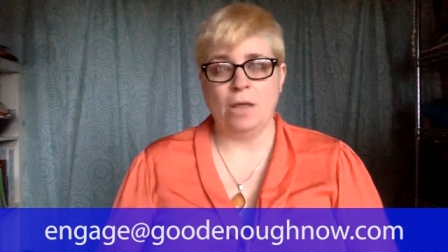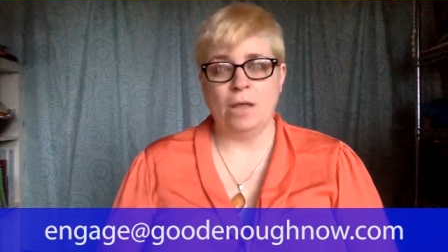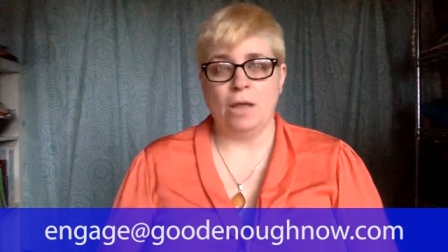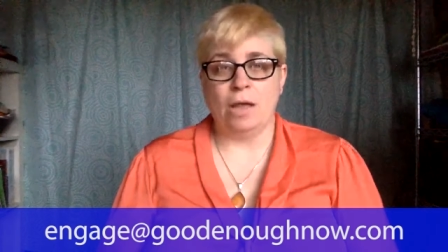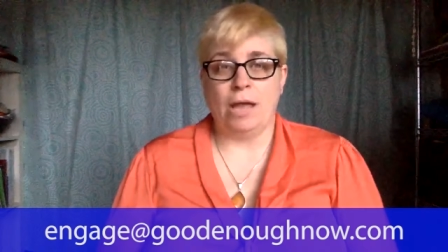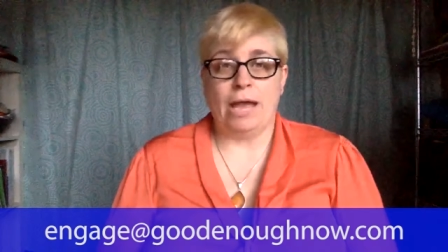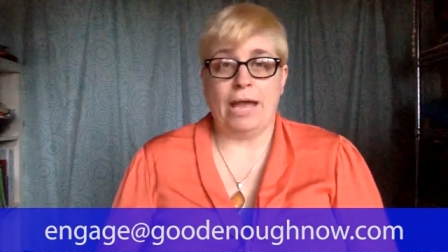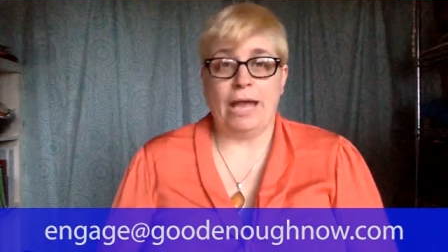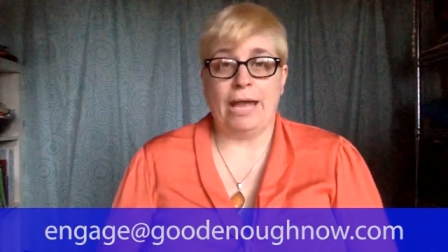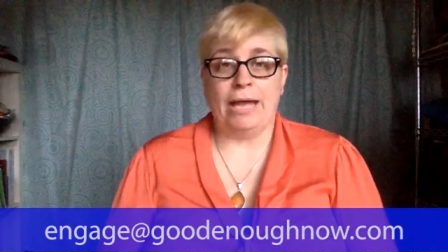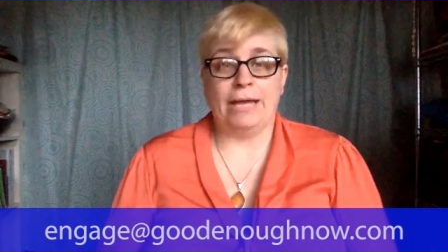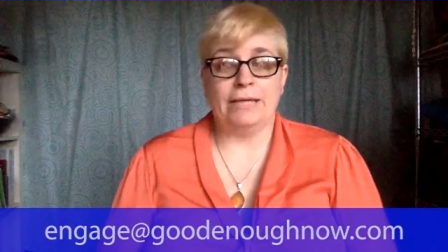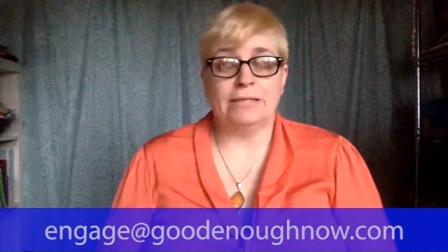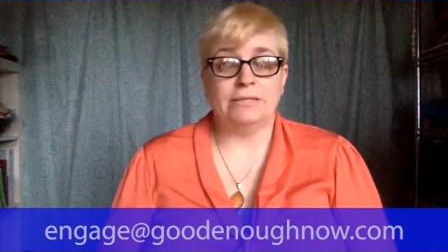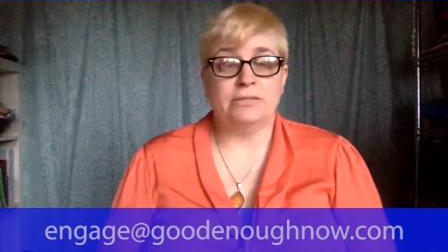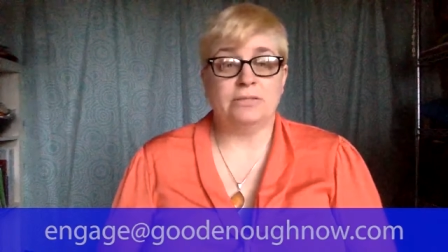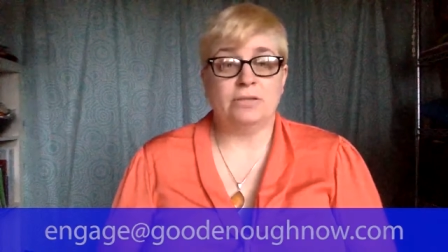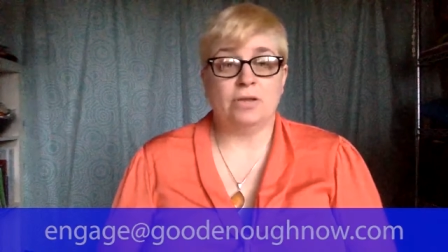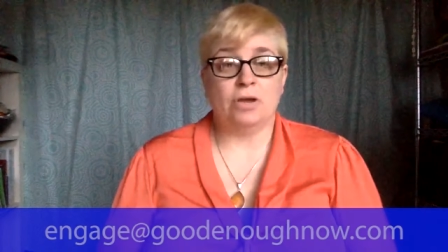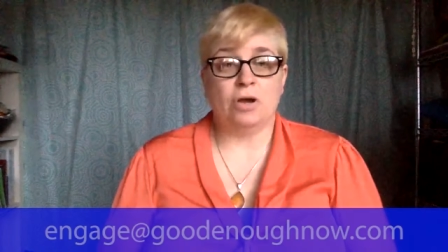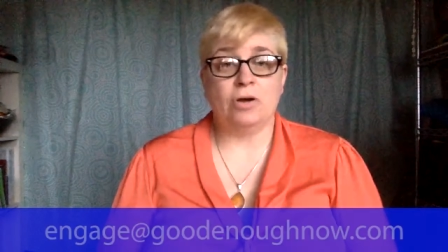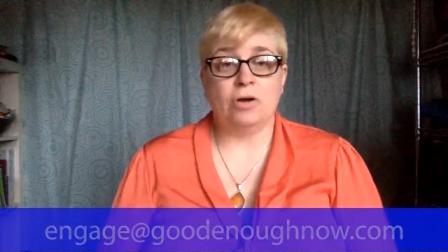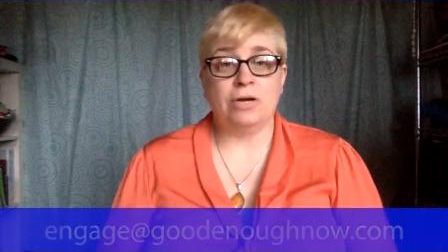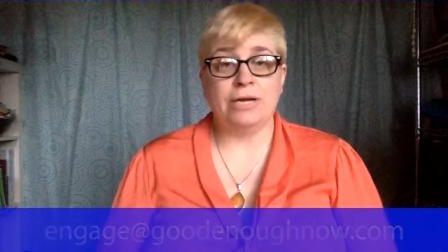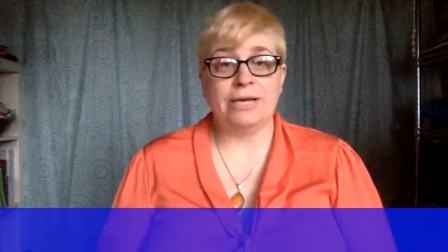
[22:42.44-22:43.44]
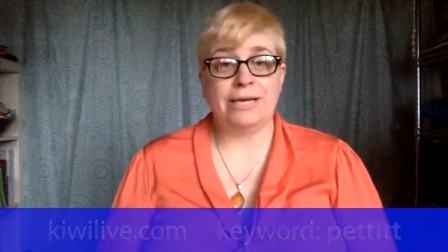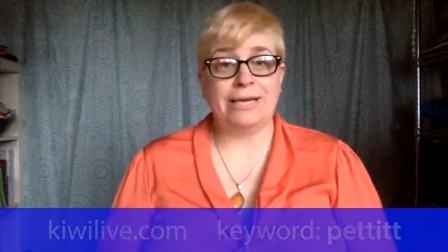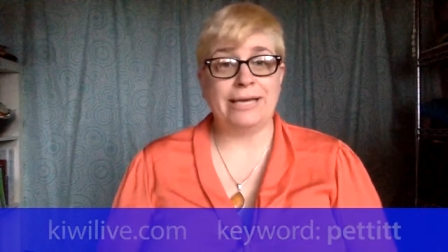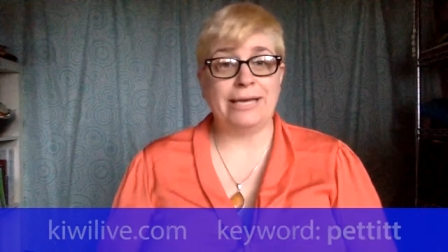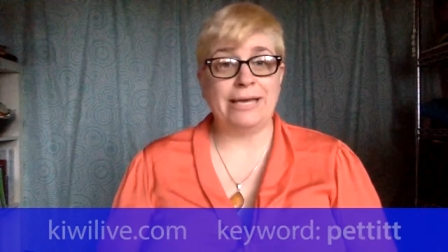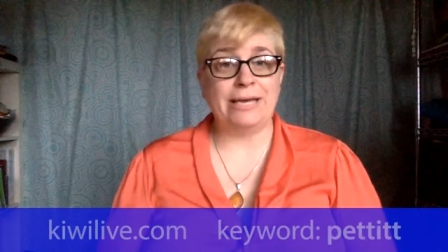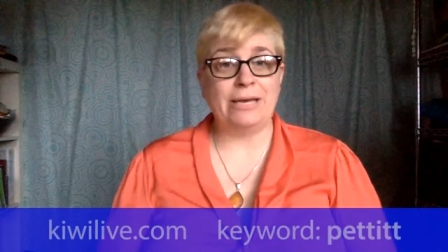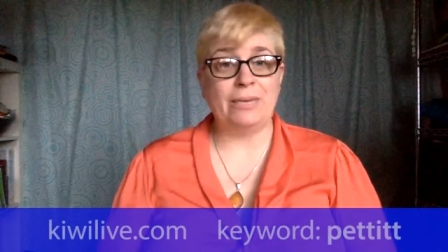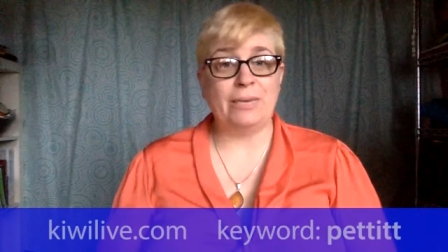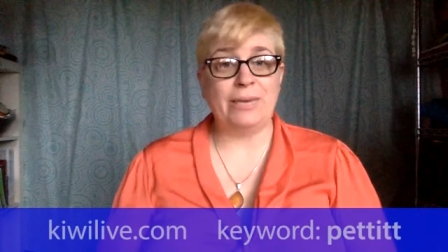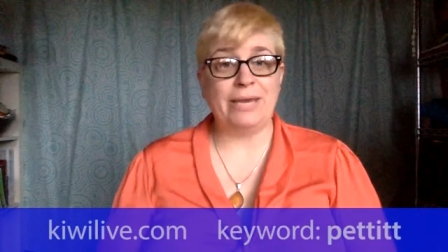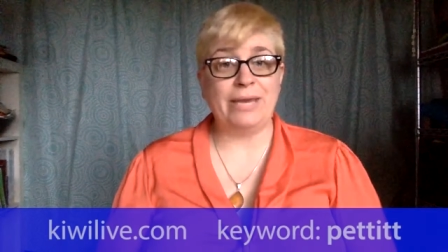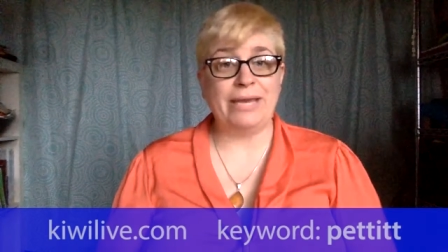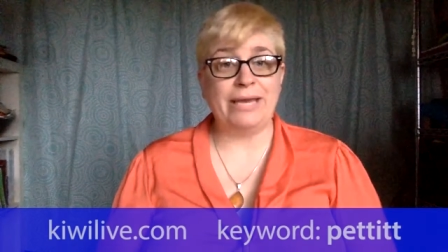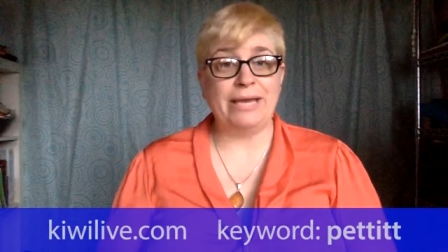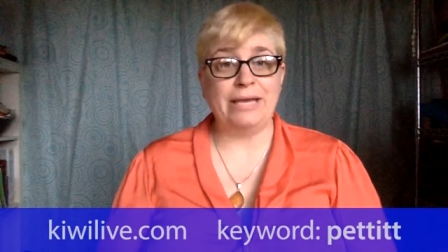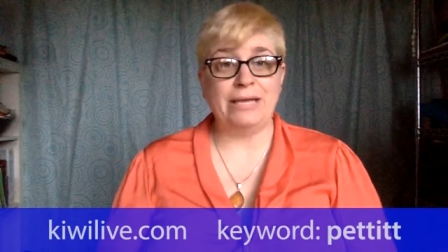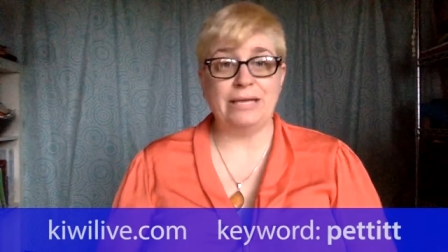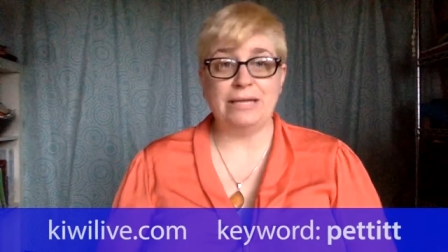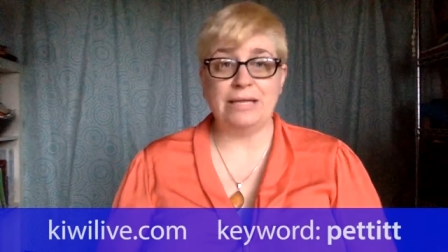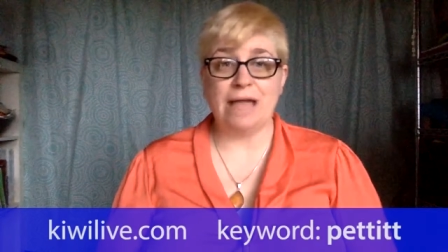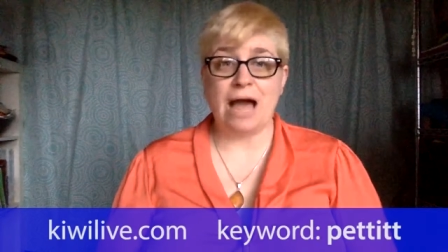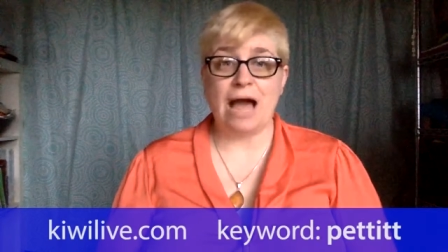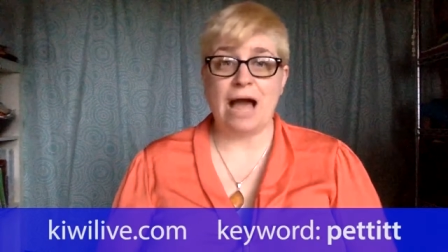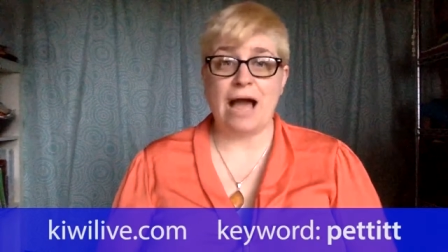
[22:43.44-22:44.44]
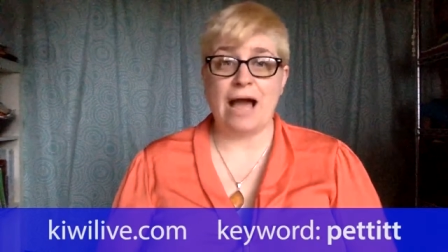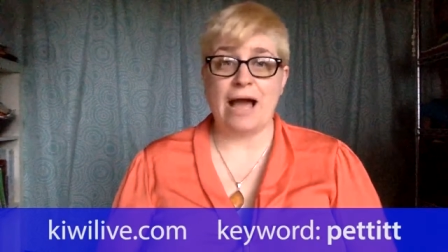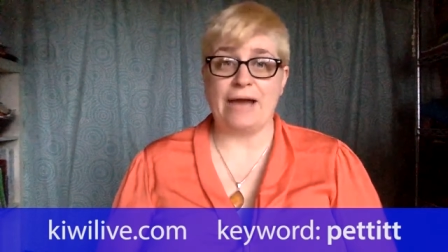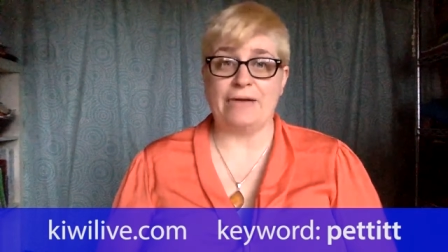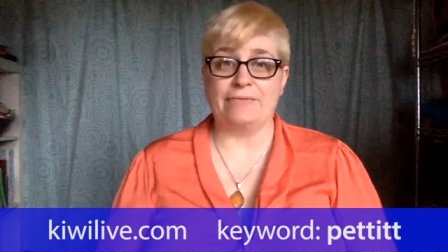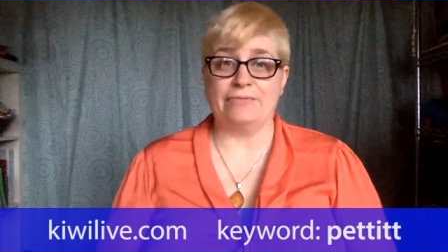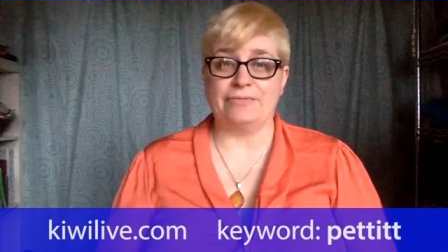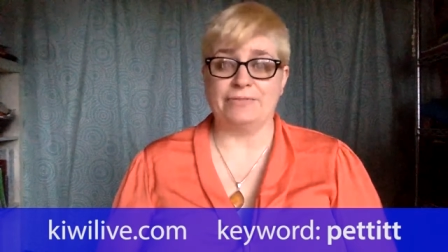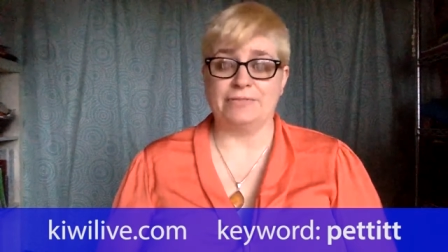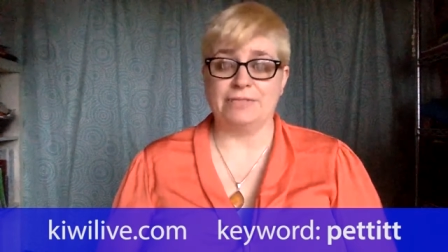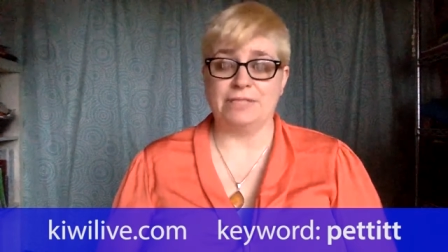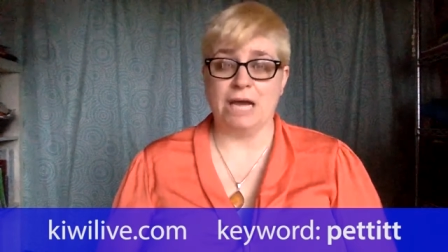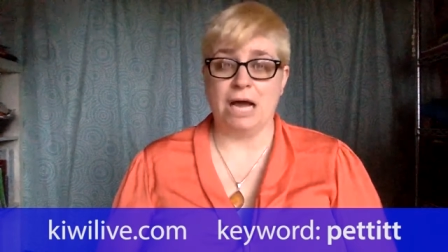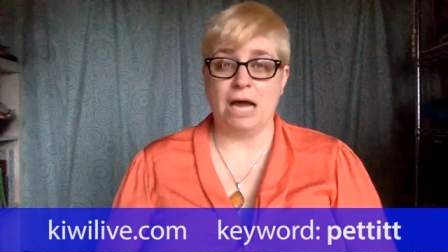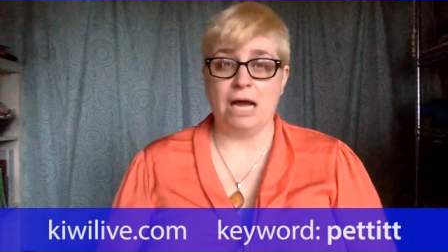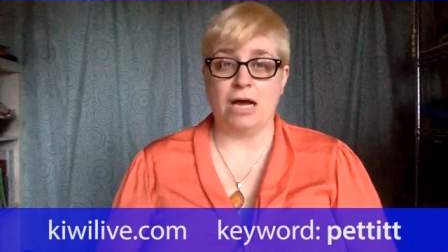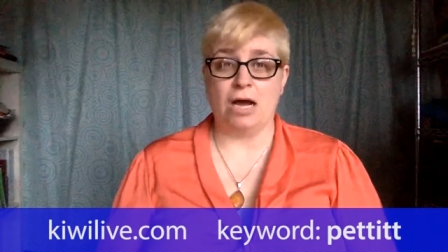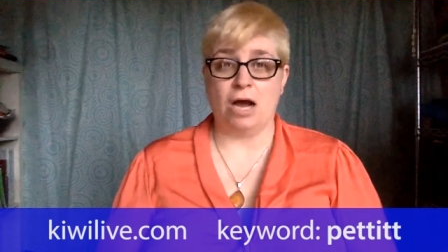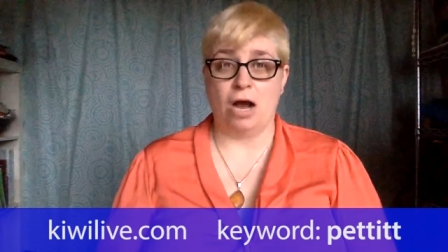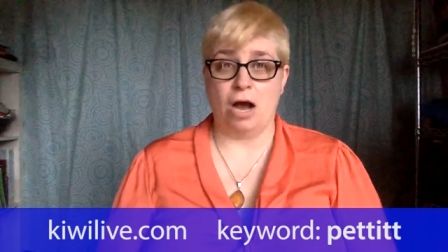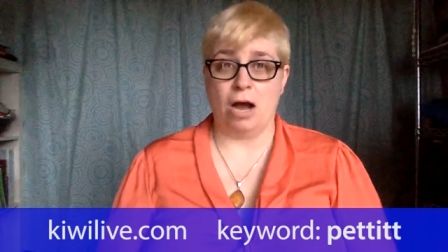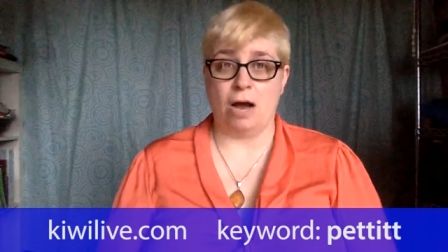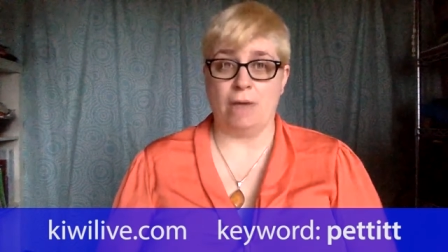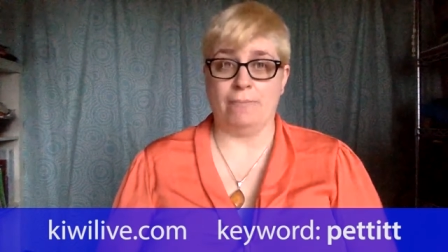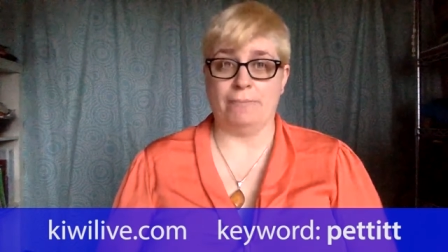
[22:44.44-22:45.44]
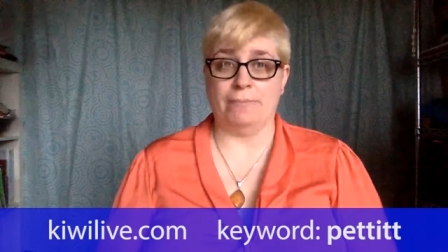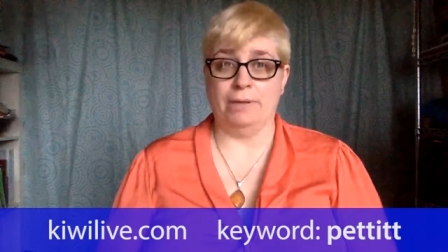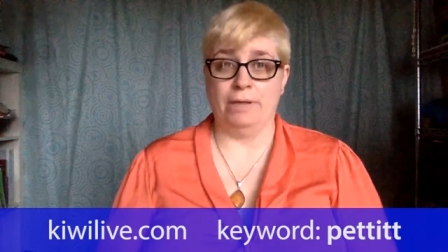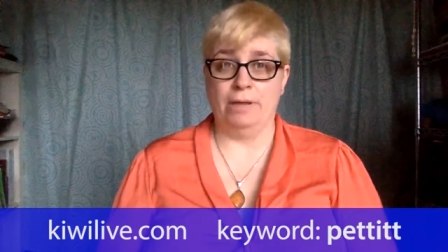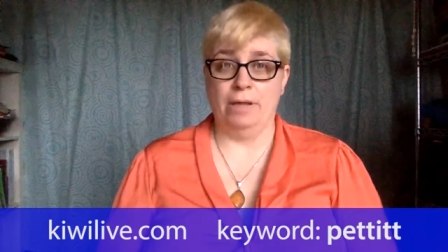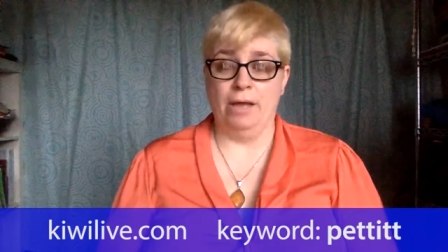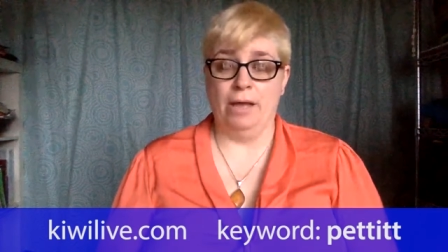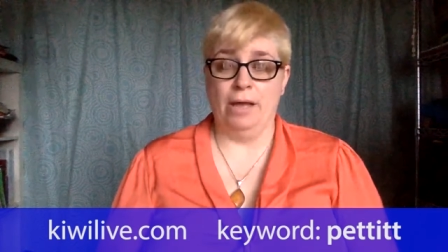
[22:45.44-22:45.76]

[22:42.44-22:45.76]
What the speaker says: and go to kiwilive.com.